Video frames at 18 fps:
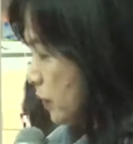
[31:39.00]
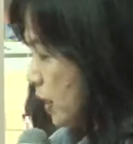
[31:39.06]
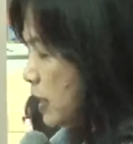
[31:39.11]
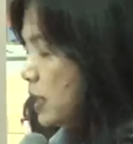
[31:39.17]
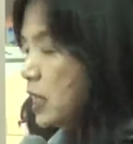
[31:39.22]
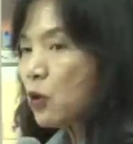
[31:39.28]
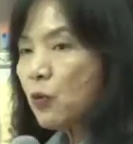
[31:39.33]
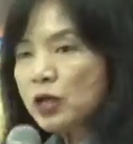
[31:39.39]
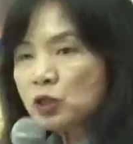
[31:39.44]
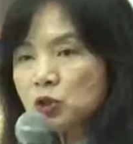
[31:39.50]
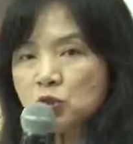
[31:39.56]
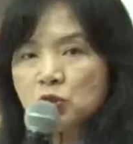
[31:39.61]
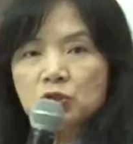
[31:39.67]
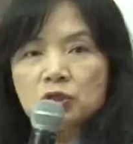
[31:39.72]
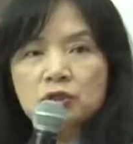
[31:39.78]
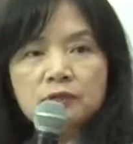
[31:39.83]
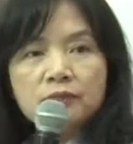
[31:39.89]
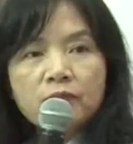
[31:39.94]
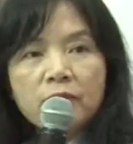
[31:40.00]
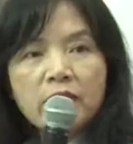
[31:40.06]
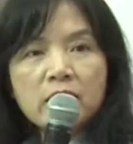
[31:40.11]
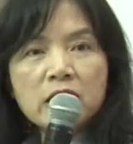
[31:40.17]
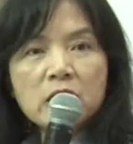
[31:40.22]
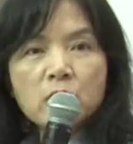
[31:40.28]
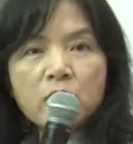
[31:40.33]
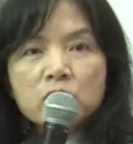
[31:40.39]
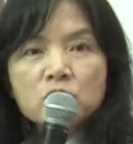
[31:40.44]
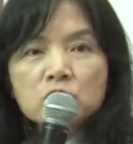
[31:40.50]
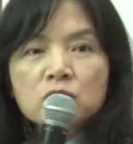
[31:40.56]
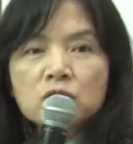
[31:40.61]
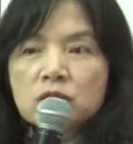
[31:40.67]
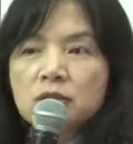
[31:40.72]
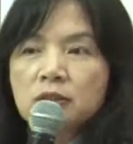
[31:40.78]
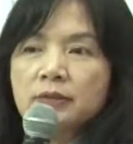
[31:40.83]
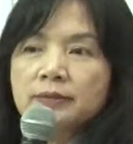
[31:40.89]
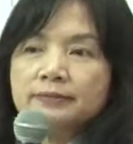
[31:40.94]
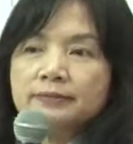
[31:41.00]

Any questions? Any questions?